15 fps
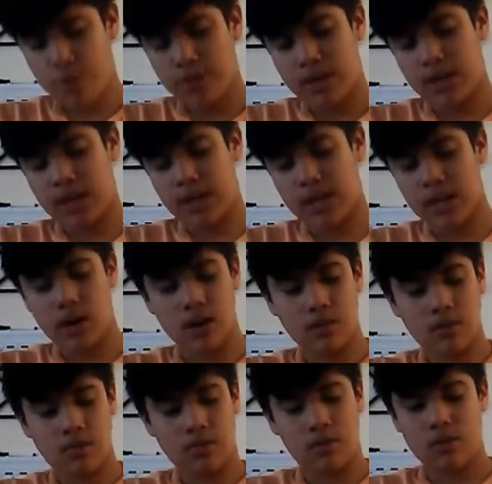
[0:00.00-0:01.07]
Open it
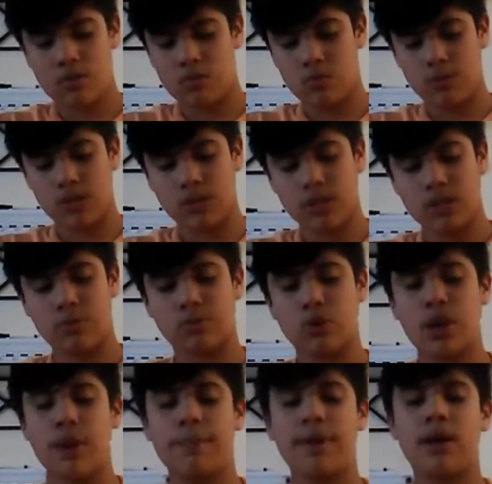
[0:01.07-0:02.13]
here. Oh, you see the
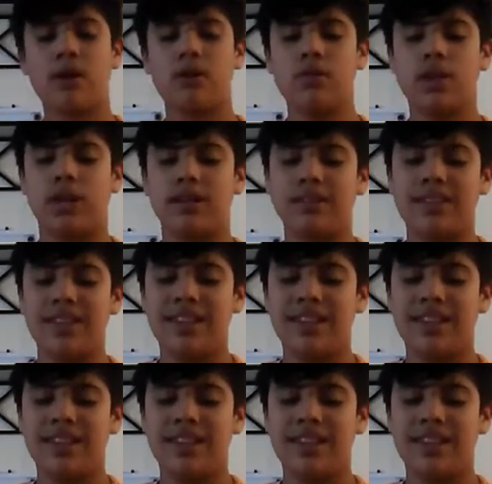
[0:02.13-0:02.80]
tripod already.